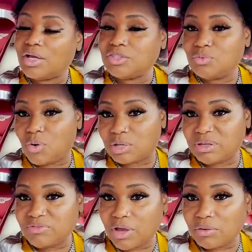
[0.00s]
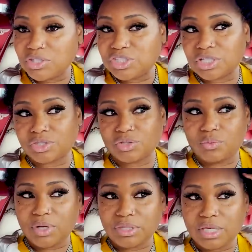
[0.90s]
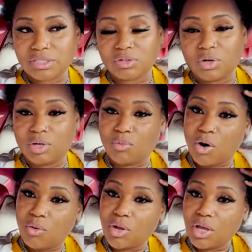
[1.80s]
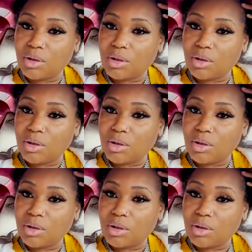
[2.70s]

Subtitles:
You want to be very gentle with it so it won't